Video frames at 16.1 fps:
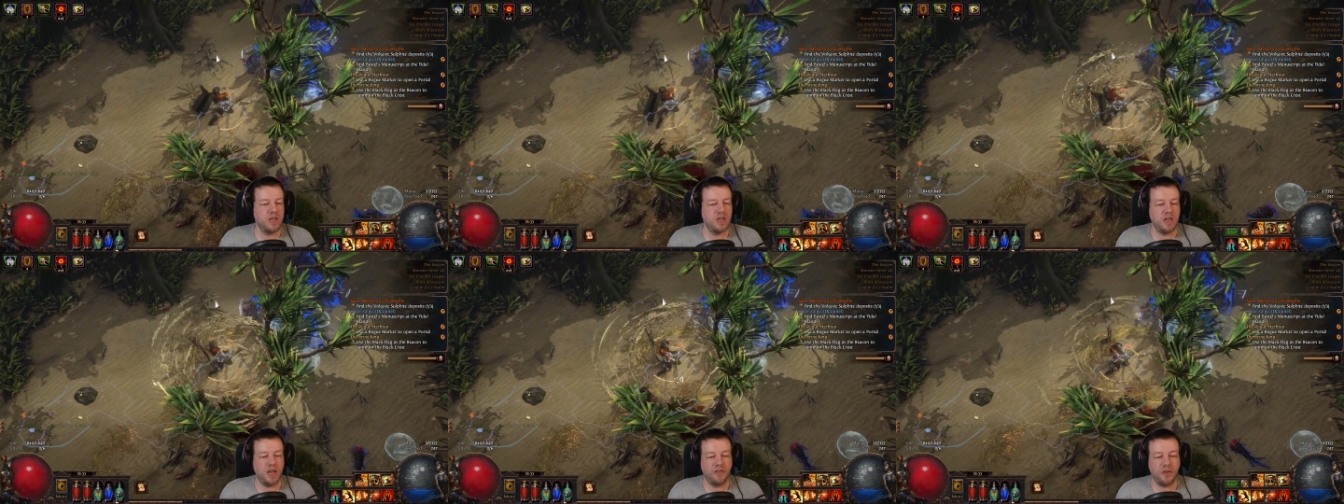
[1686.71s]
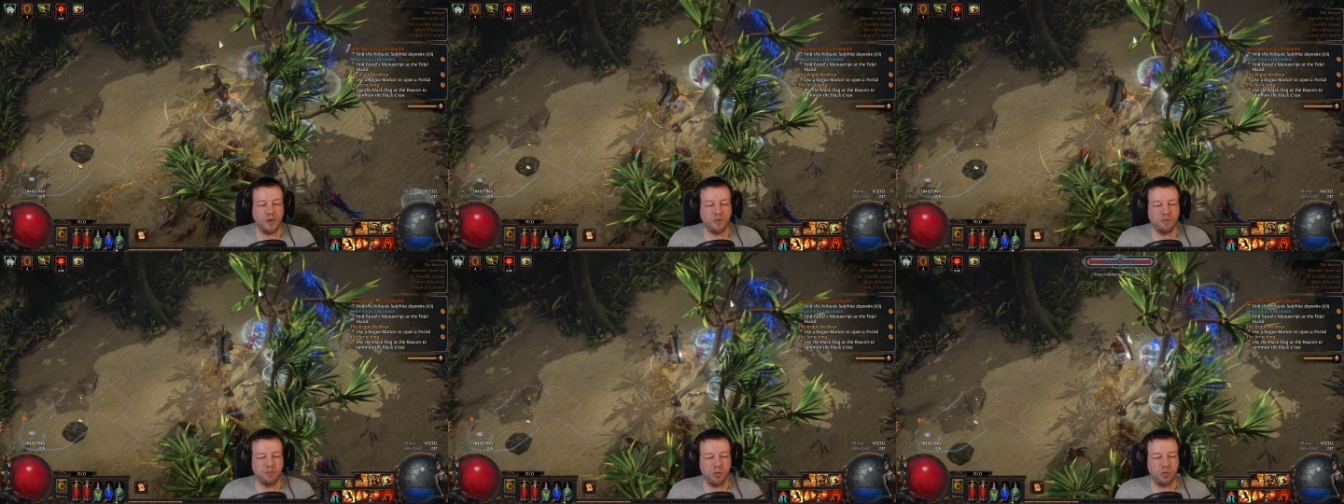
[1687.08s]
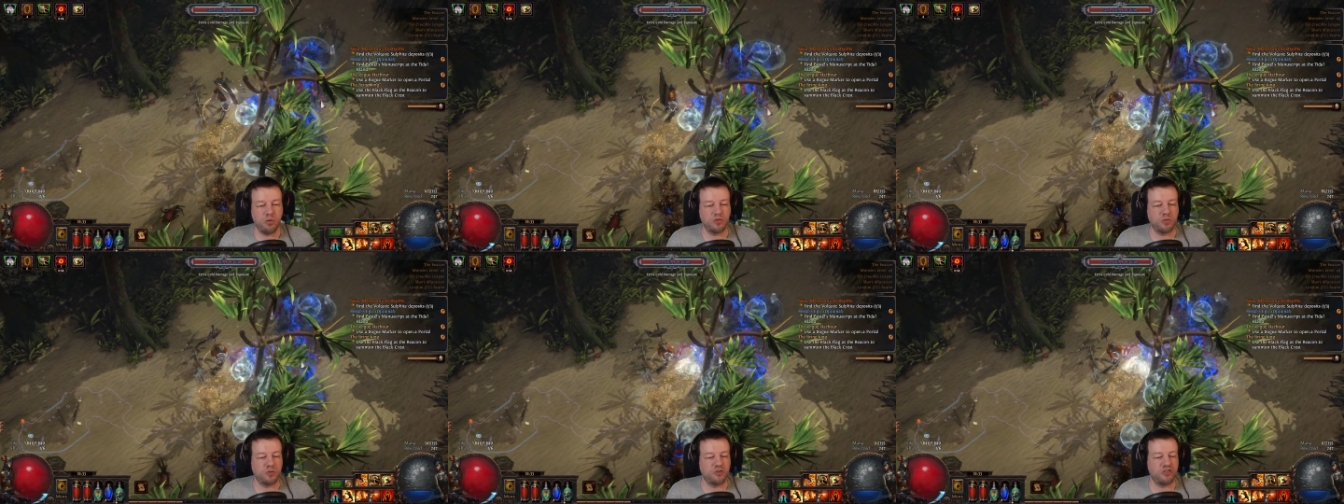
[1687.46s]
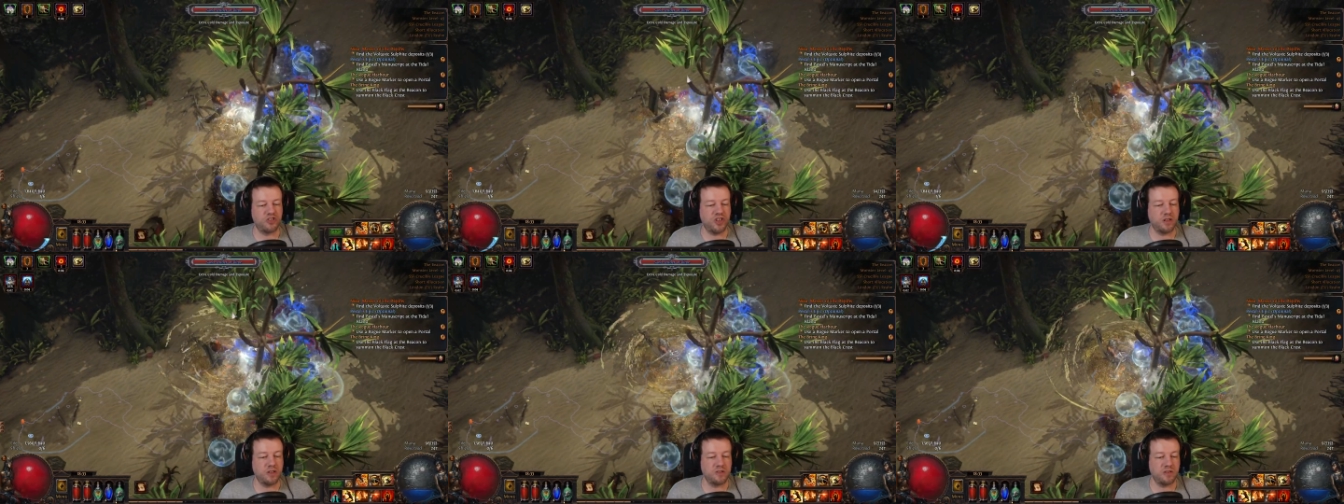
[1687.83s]
And those balls will
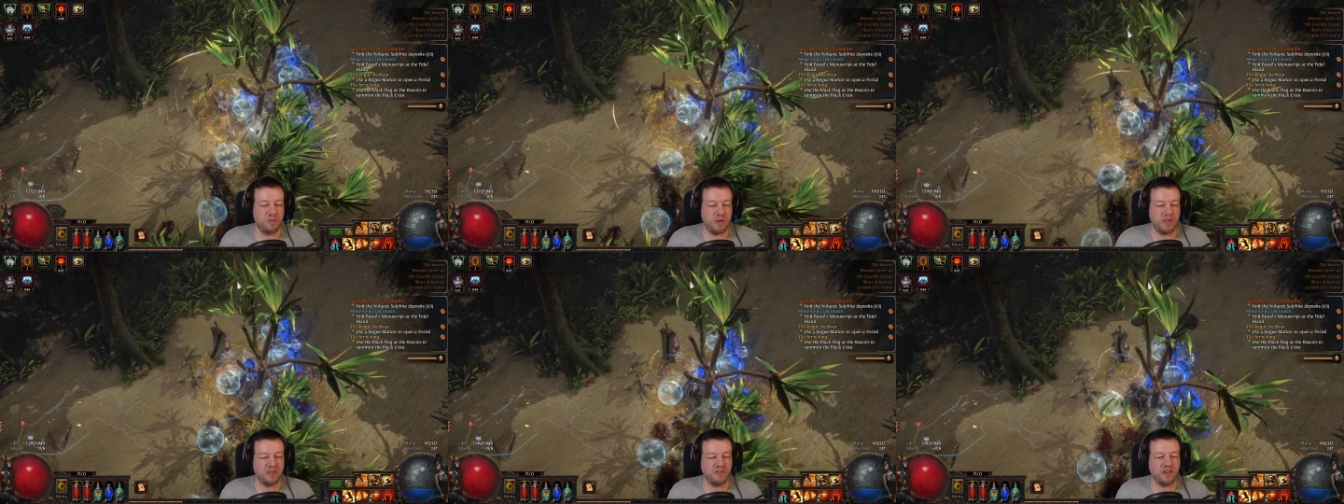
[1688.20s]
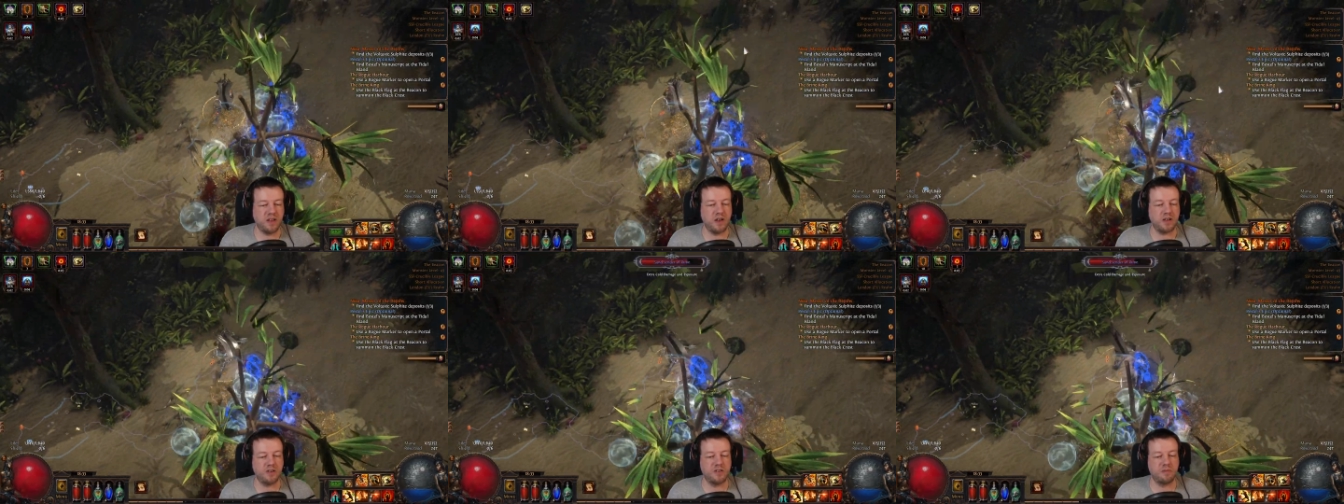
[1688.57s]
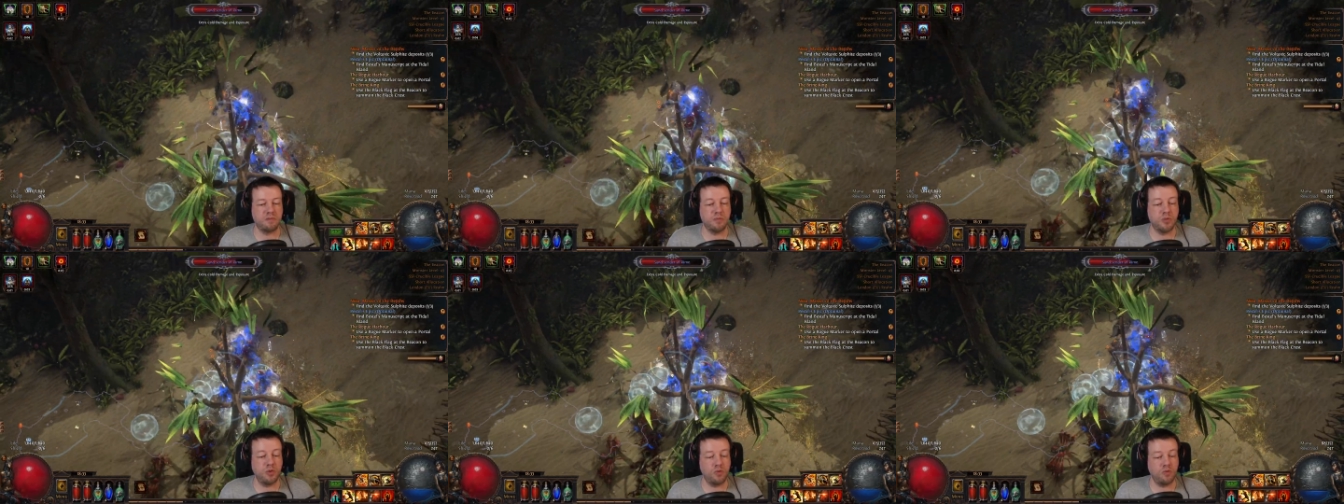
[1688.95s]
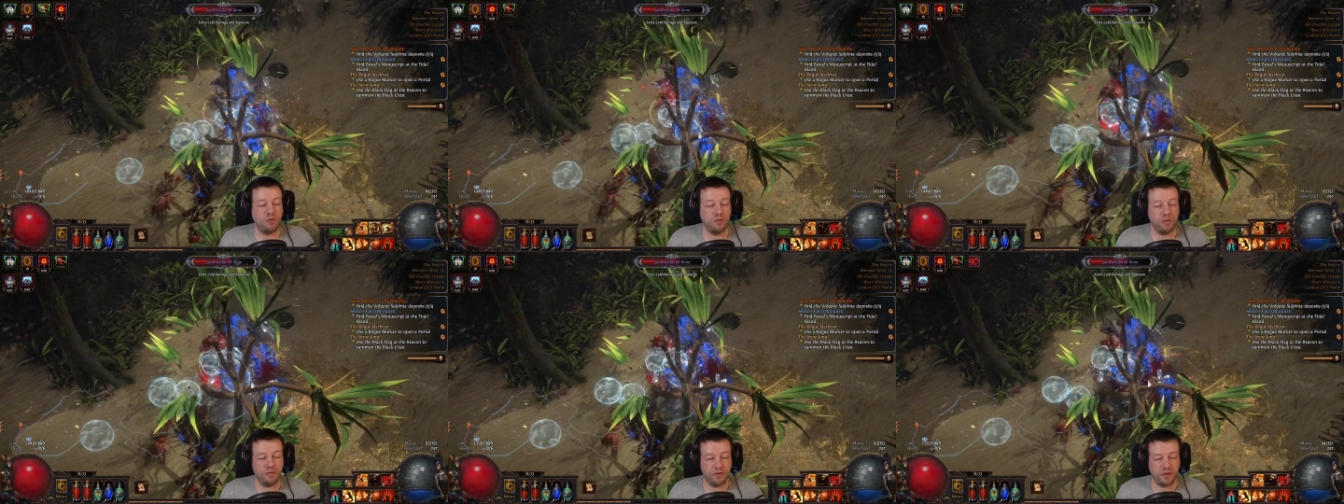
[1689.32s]
chill us and make us harder to
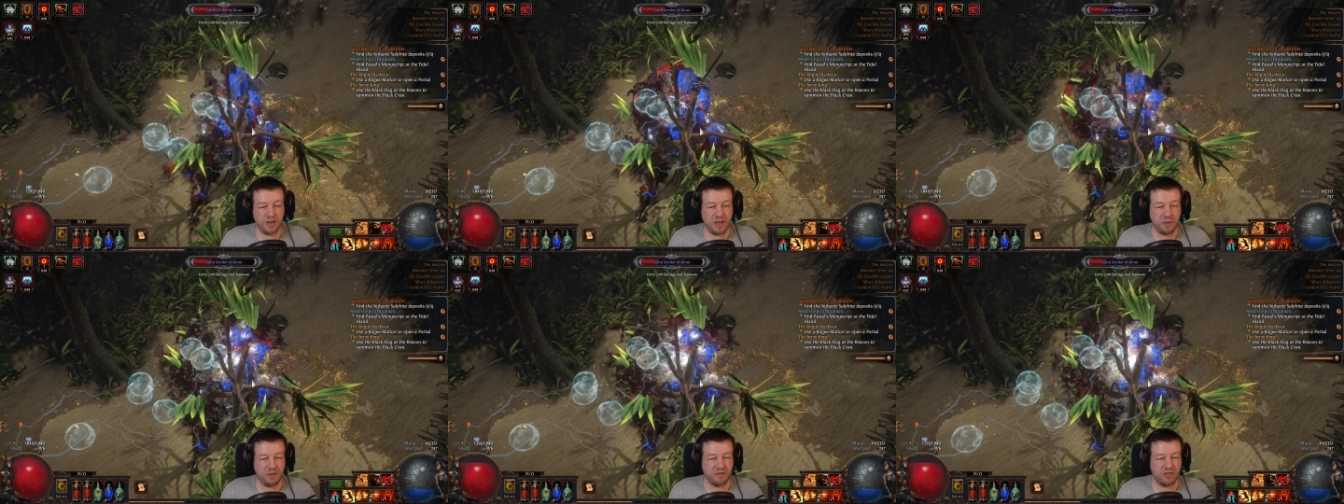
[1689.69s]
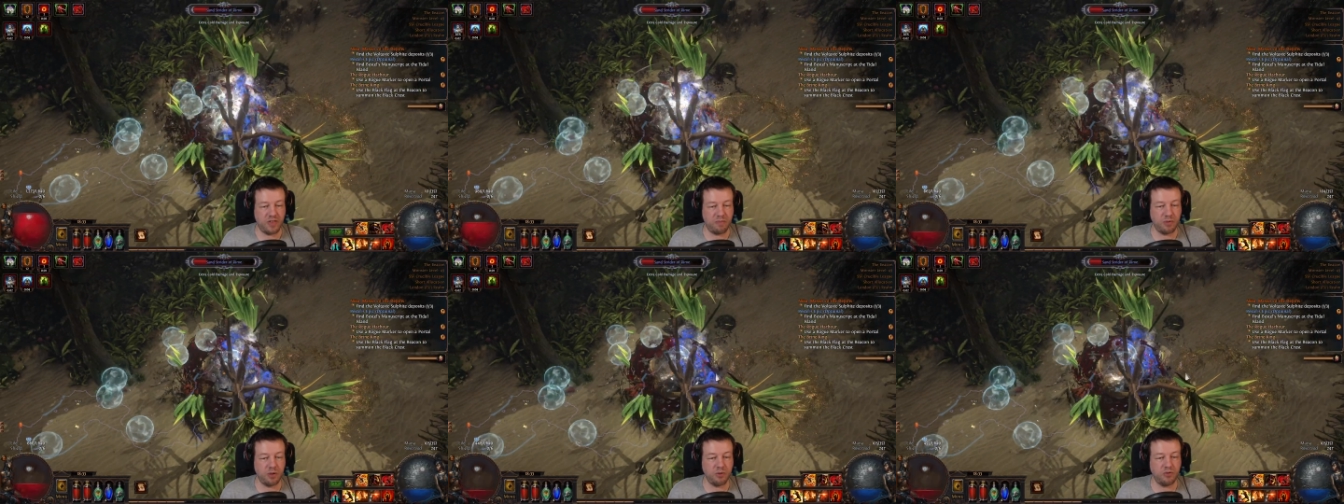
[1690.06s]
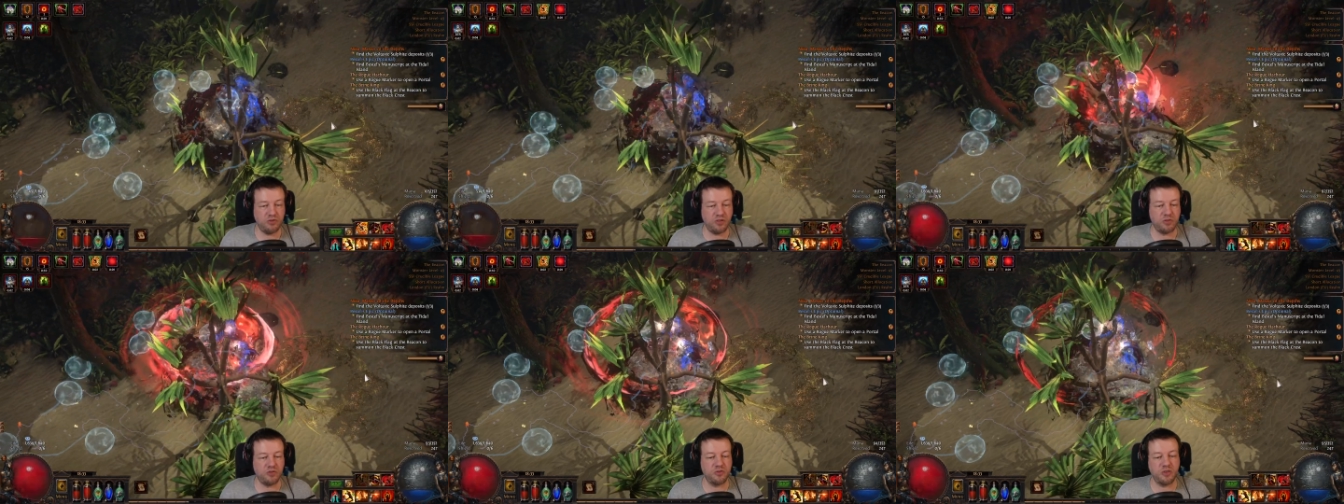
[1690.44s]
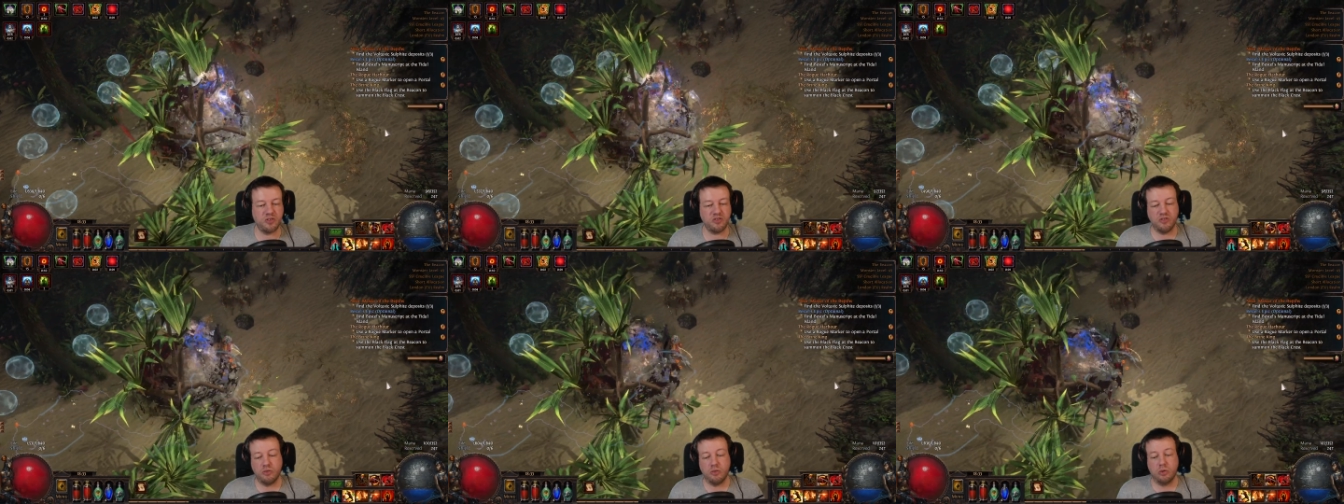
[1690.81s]
move. However, they're blue, so
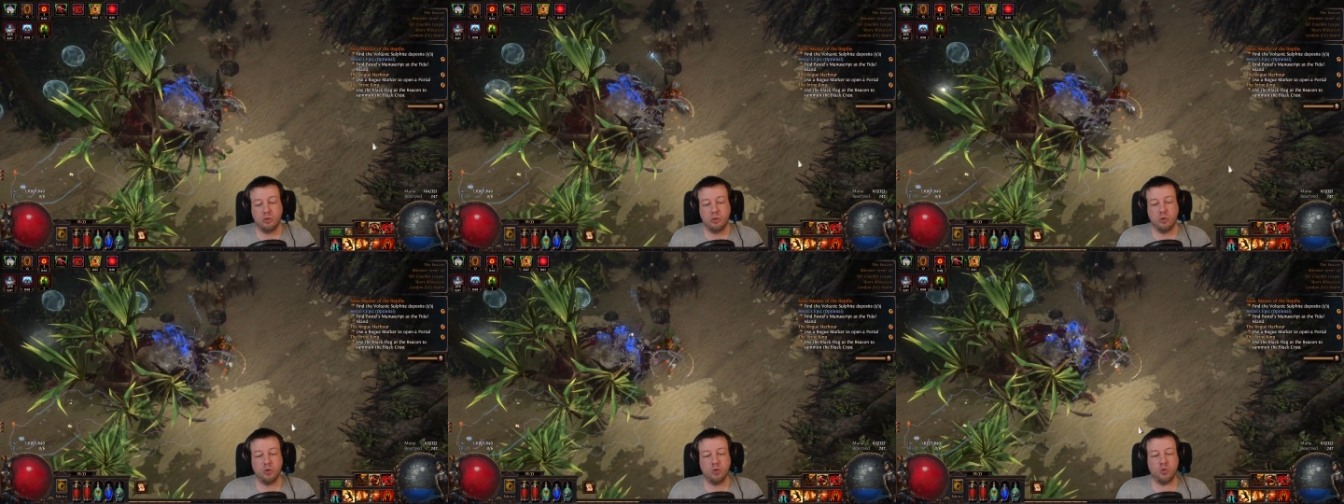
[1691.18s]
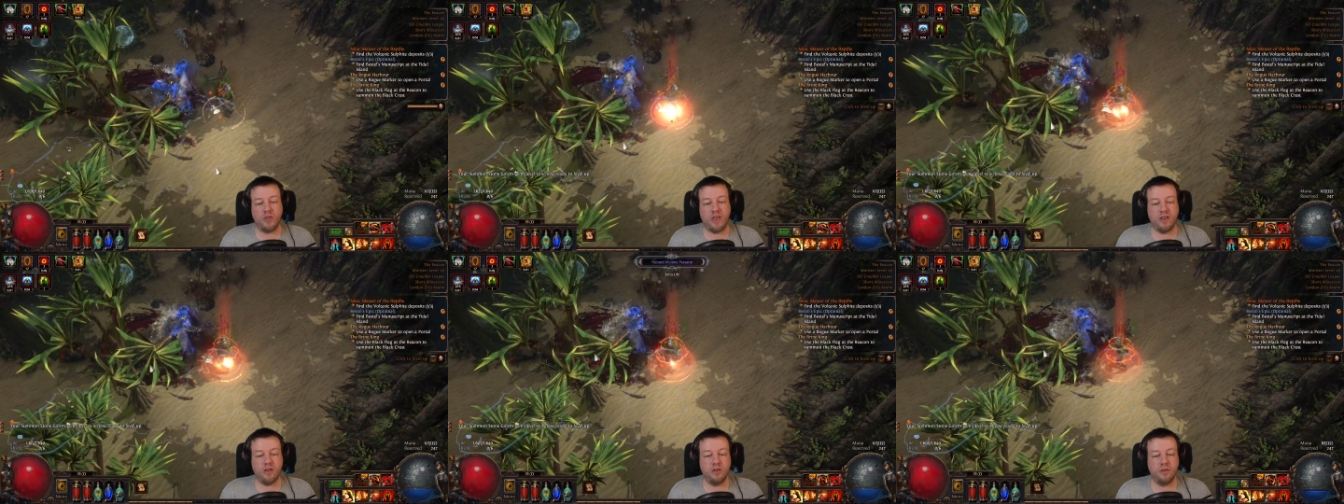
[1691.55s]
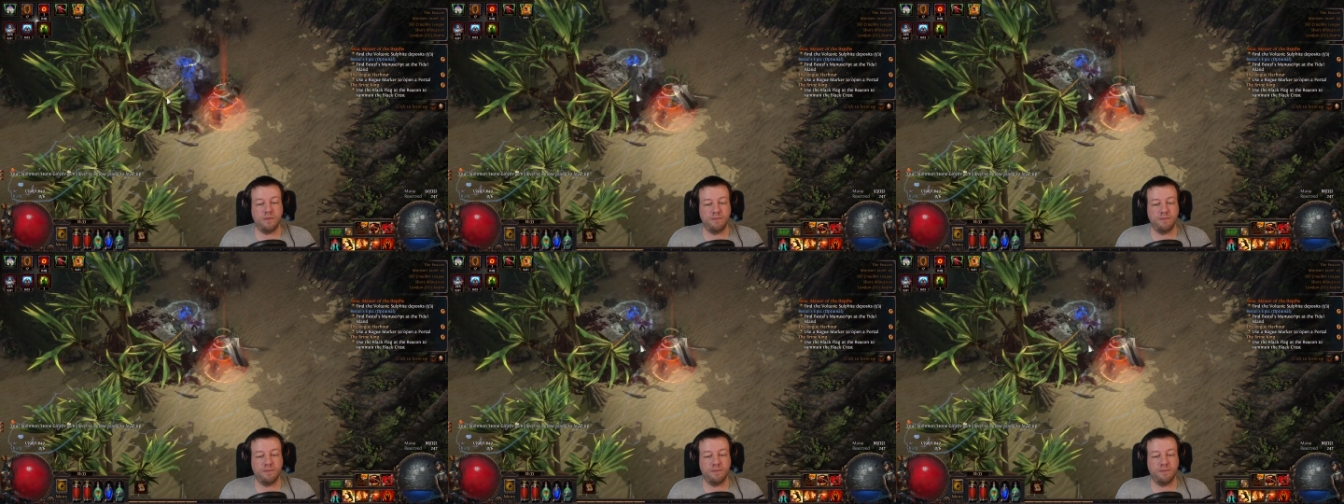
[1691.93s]
switch. Oh, that hurt.